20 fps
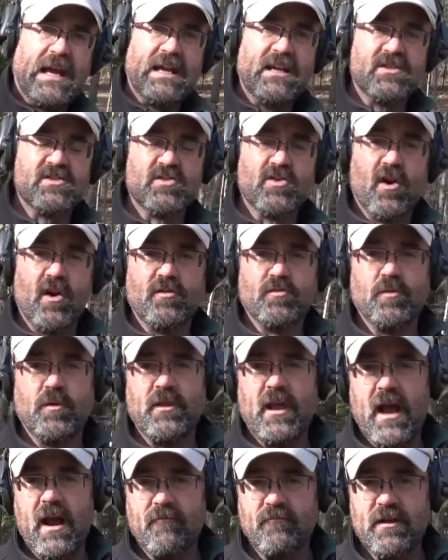and it starts
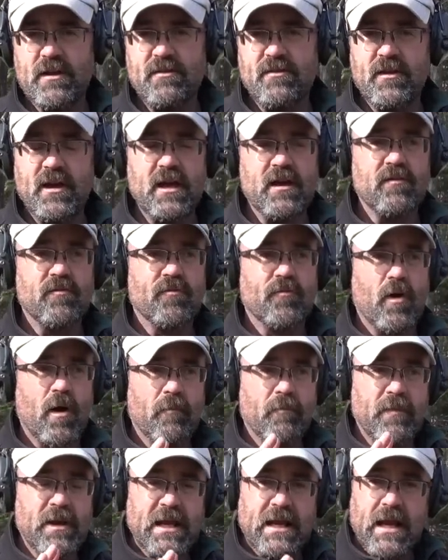with everything
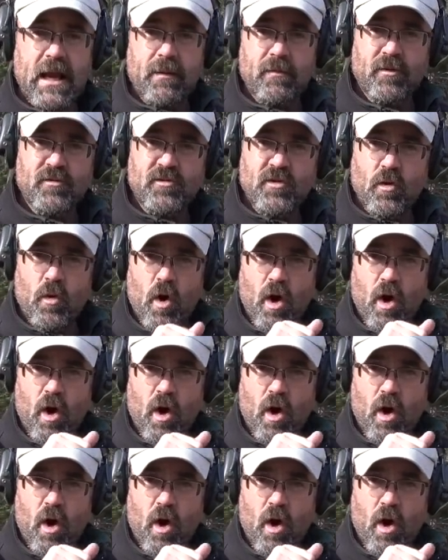from being able to,